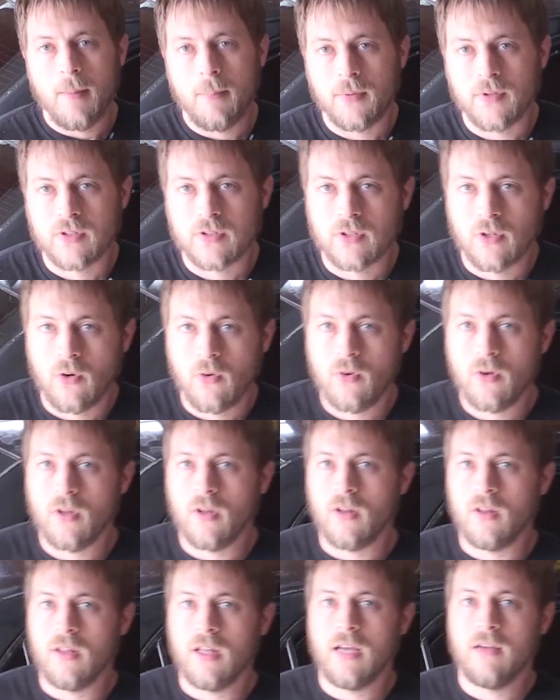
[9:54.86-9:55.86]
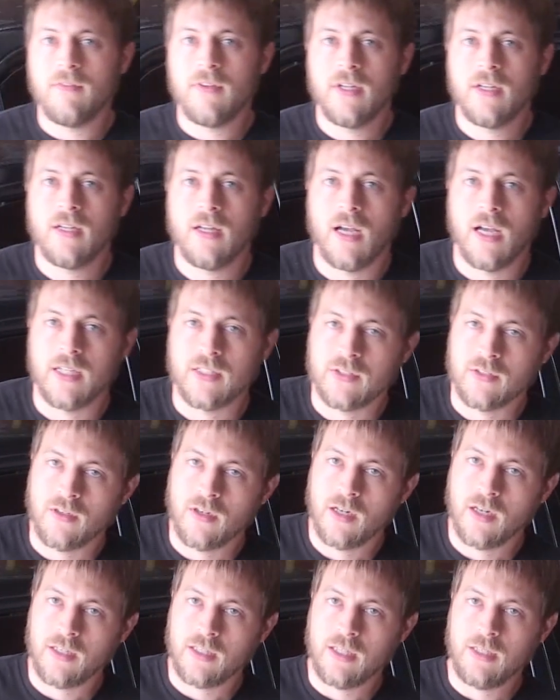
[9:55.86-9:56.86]
episode 11. I still
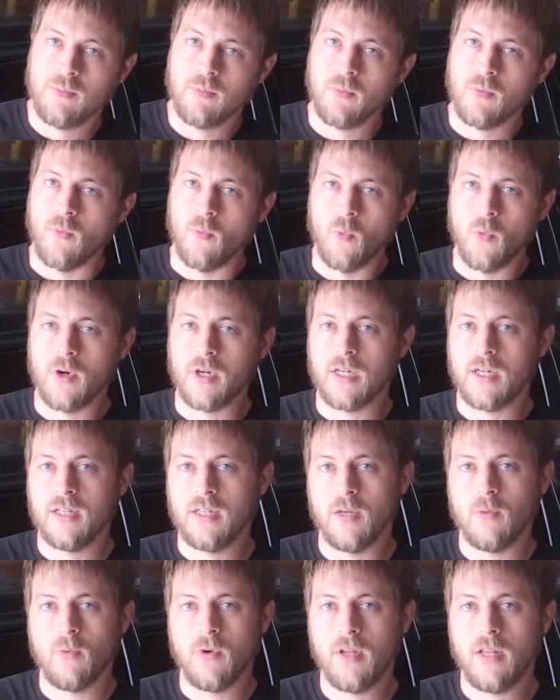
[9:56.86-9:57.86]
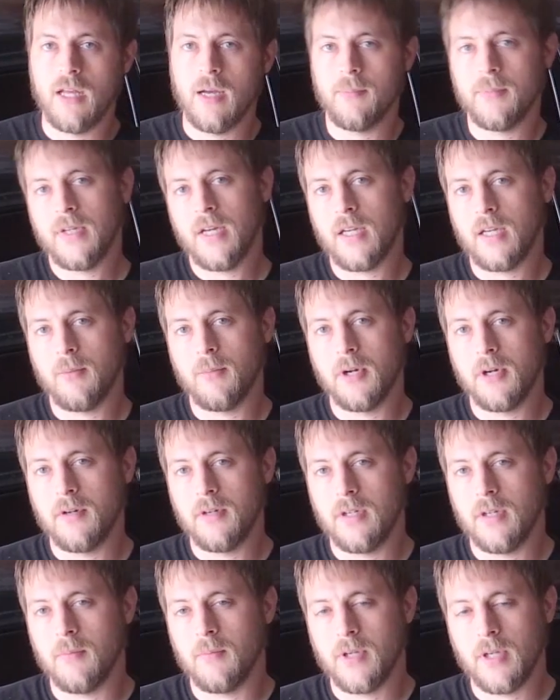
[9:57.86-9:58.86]
got to keep working on that one lap
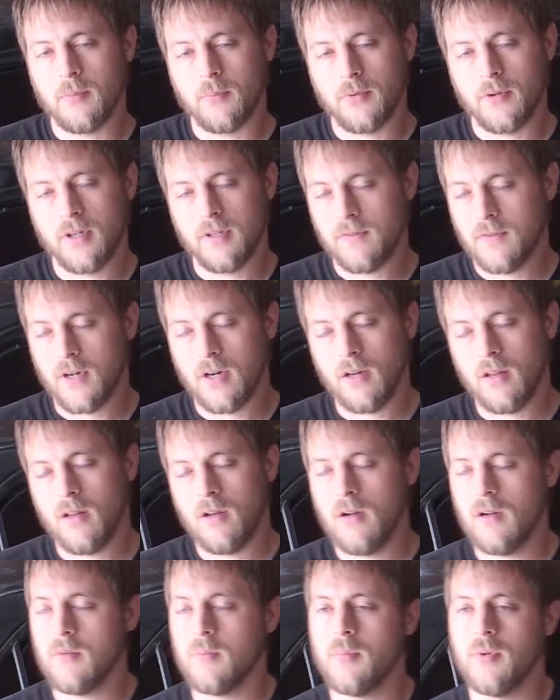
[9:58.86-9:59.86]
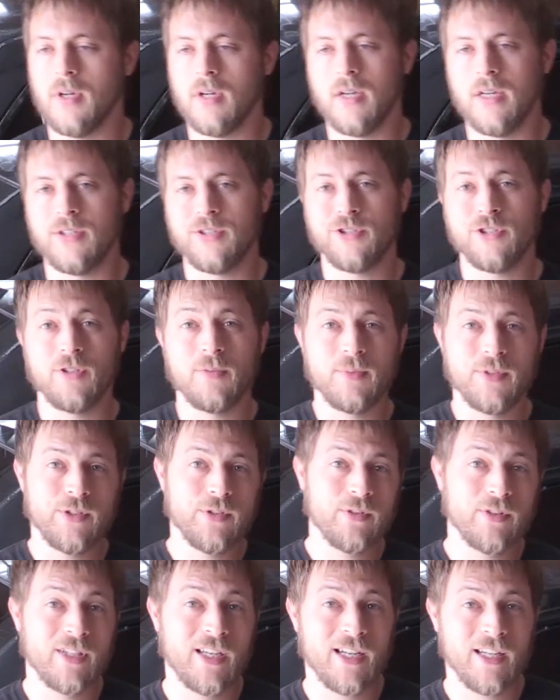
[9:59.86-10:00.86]
documentary. I'm getting pretty far along, but I should be
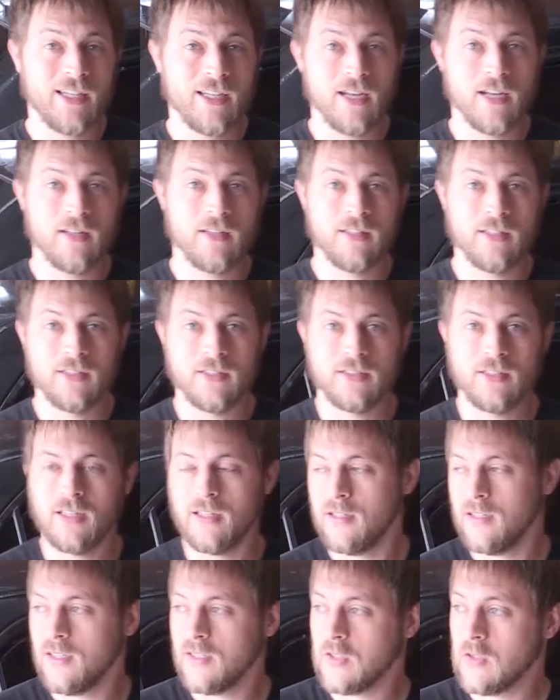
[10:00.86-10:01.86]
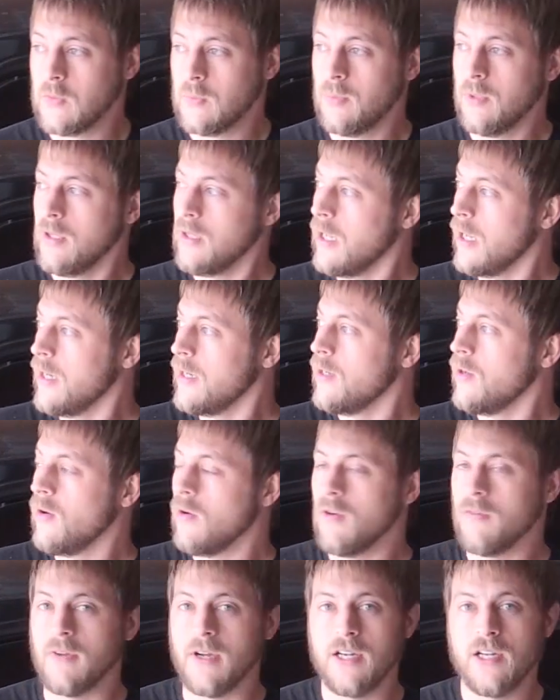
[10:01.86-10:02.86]
doing that again instead of this. But I
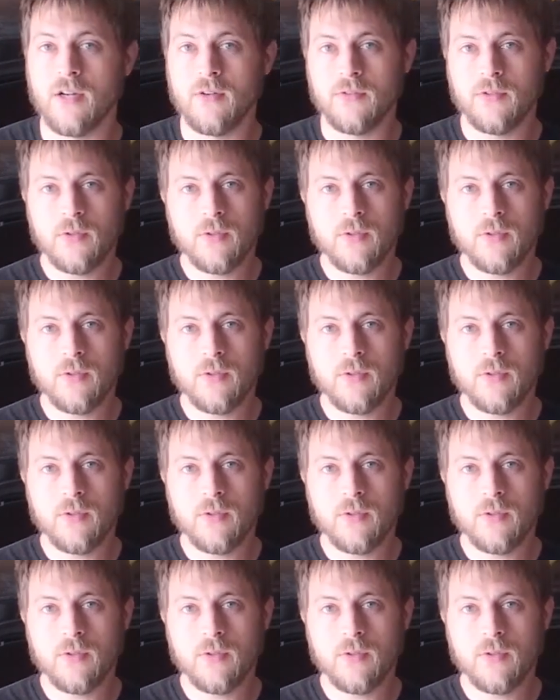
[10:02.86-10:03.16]
know if I don't